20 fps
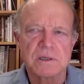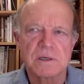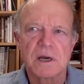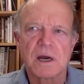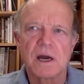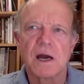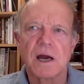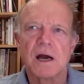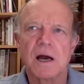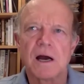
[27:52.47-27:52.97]

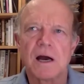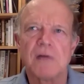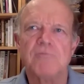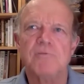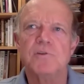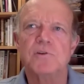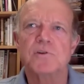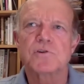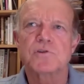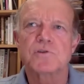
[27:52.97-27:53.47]
of
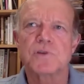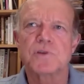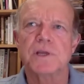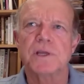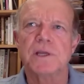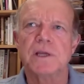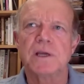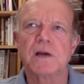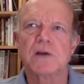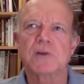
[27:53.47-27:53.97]
the
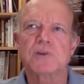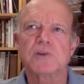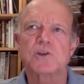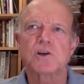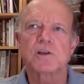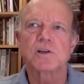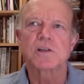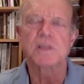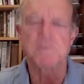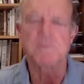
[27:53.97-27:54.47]
tree are
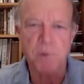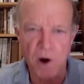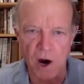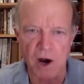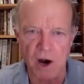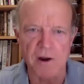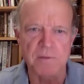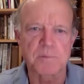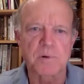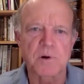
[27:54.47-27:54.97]
certainly
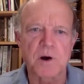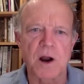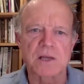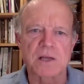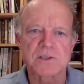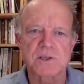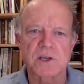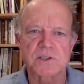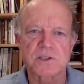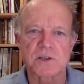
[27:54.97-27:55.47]
part of the
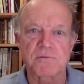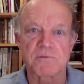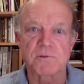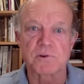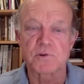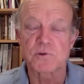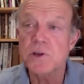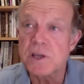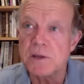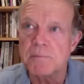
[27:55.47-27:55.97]
process of the
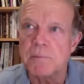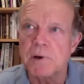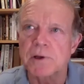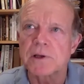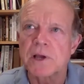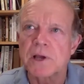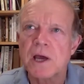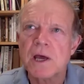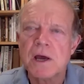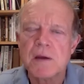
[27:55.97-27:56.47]
tree, but